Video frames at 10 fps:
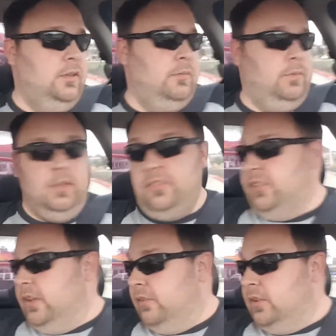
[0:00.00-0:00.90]
Probably
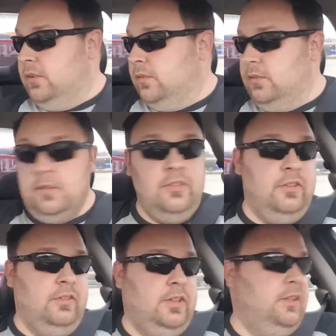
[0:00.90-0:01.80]
seven.
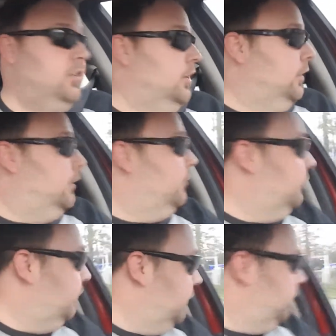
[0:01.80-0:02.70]
Seven things I need to
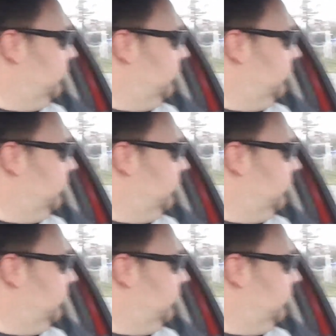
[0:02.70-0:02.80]
finish